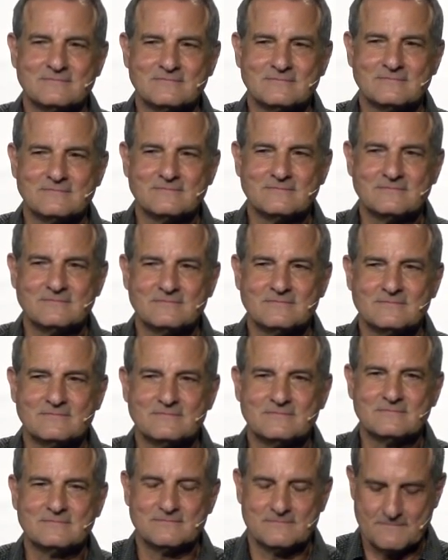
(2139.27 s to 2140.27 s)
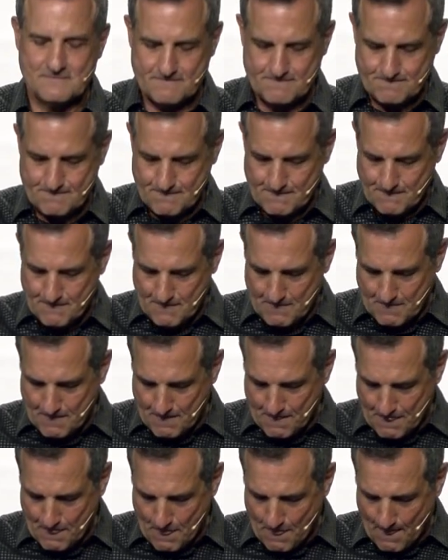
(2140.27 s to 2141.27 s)

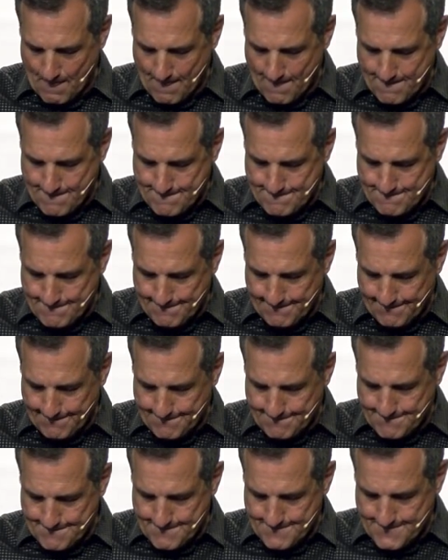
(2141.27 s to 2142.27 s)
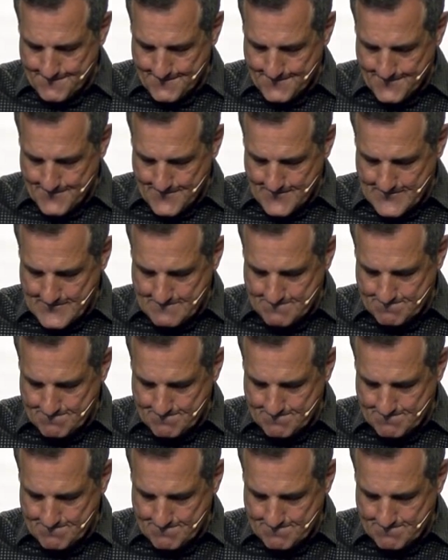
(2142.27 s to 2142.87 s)
(no one is talking)